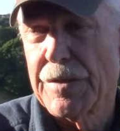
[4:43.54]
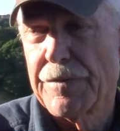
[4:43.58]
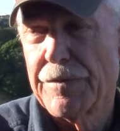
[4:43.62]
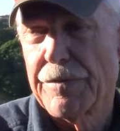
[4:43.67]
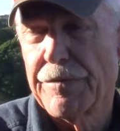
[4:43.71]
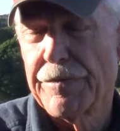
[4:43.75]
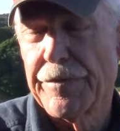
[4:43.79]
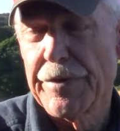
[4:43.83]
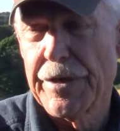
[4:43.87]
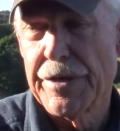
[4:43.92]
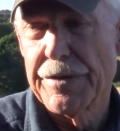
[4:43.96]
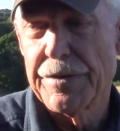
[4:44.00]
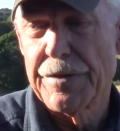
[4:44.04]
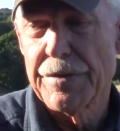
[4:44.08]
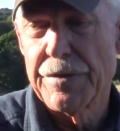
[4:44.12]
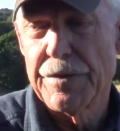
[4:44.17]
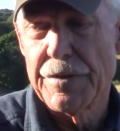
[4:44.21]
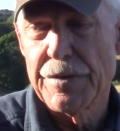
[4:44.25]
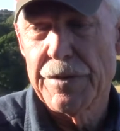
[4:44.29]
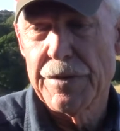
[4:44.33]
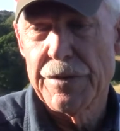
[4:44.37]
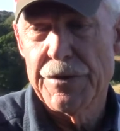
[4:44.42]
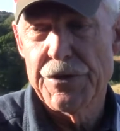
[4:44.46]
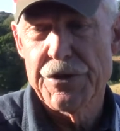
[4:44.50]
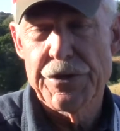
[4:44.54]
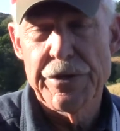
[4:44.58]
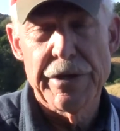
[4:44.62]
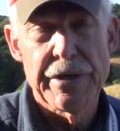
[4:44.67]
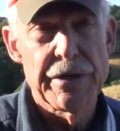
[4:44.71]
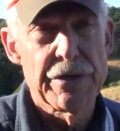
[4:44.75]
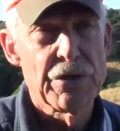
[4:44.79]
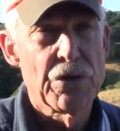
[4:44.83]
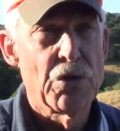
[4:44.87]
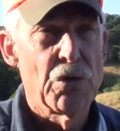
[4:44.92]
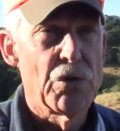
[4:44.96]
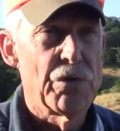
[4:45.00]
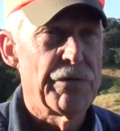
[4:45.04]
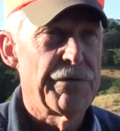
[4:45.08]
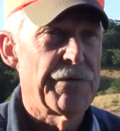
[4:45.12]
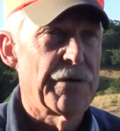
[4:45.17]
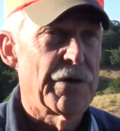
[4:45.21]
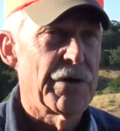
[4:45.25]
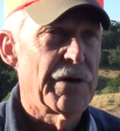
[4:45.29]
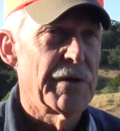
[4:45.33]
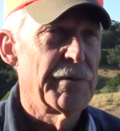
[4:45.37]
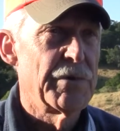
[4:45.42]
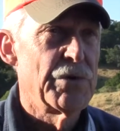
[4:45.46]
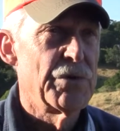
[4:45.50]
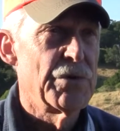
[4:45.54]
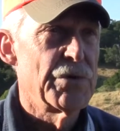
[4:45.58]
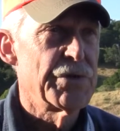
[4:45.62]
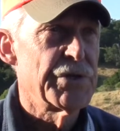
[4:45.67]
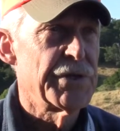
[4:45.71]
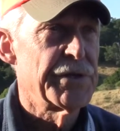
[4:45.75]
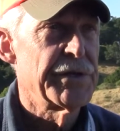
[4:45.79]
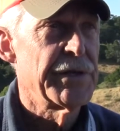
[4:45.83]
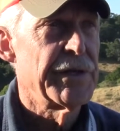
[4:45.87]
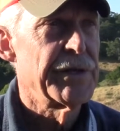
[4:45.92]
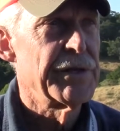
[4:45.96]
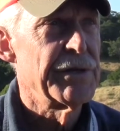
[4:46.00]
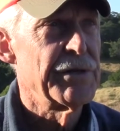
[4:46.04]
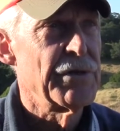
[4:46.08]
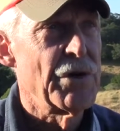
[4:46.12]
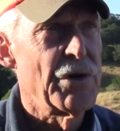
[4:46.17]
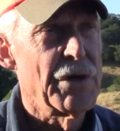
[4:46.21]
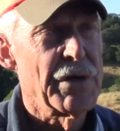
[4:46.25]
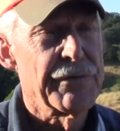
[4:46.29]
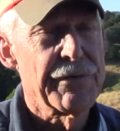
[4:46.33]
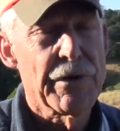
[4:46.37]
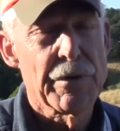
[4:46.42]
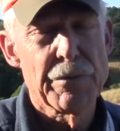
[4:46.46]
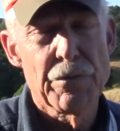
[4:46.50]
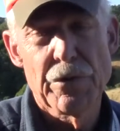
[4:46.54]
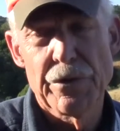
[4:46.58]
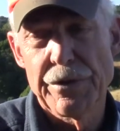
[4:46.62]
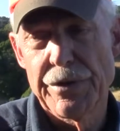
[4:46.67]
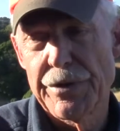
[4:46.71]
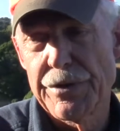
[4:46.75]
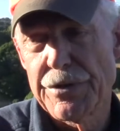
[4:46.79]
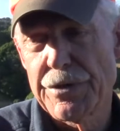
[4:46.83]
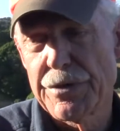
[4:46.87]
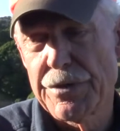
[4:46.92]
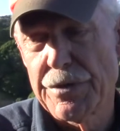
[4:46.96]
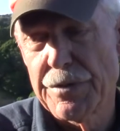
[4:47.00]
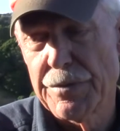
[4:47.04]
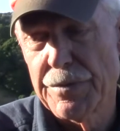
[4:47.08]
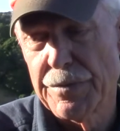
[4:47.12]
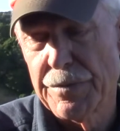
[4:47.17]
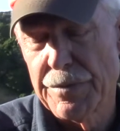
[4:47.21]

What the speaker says: vet, Stan Goldfarb, who has attended all of our Brittany's.